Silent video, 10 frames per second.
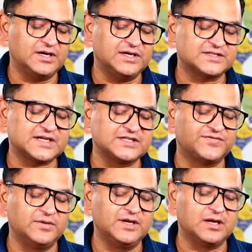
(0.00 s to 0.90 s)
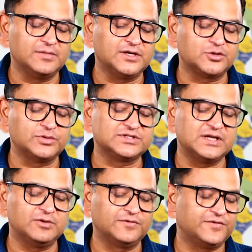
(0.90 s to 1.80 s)
India stands firmly committed to his
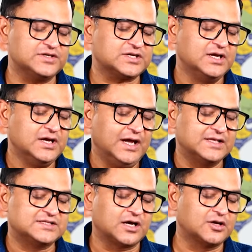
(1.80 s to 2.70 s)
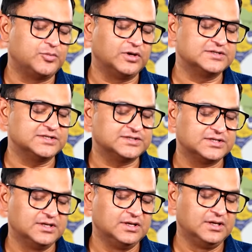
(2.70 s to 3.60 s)
neighborhood first and Sagar policies.